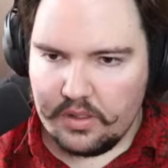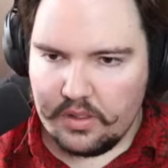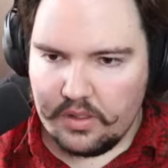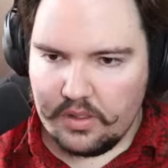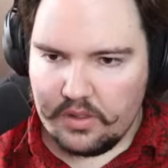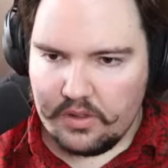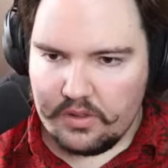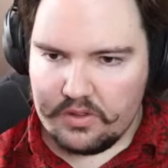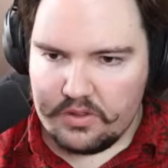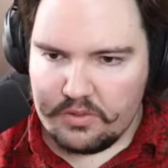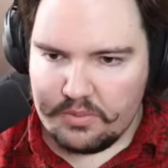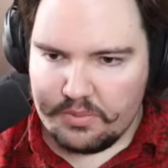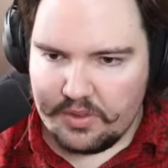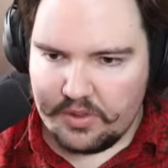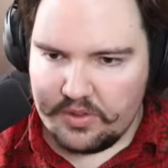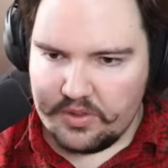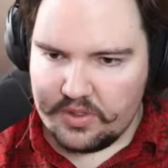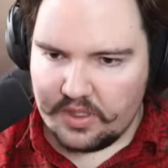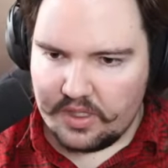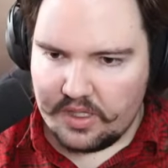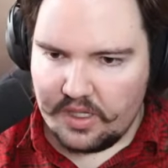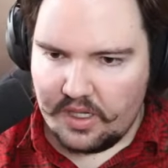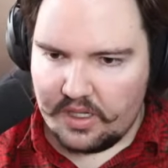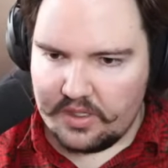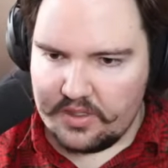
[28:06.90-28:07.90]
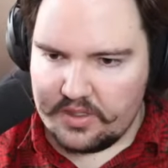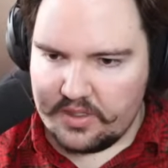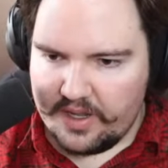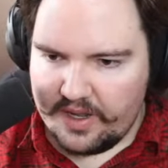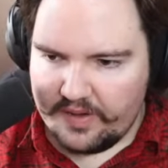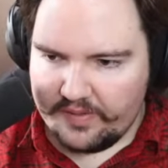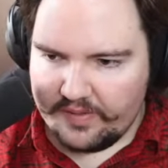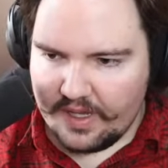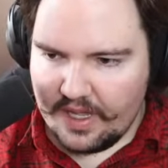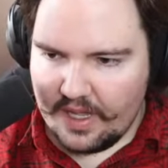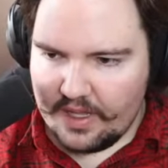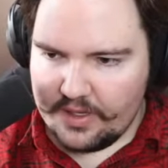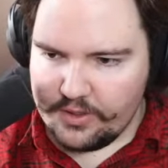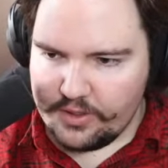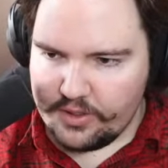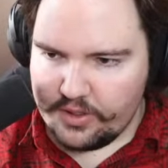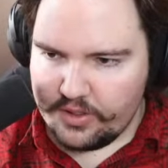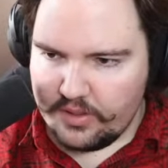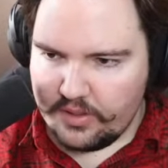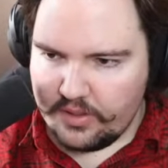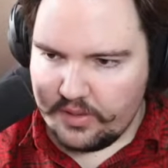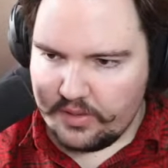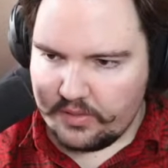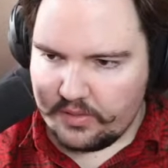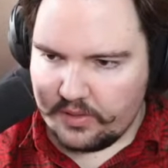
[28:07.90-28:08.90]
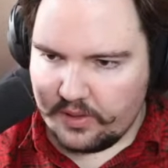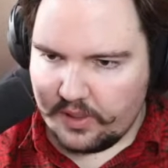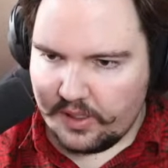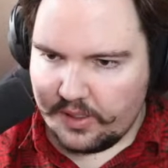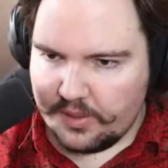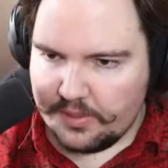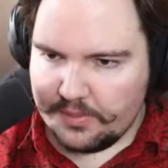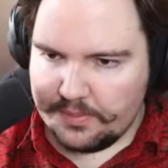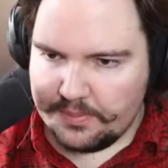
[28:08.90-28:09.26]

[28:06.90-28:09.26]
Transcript: There's pros and cons to every engine, right?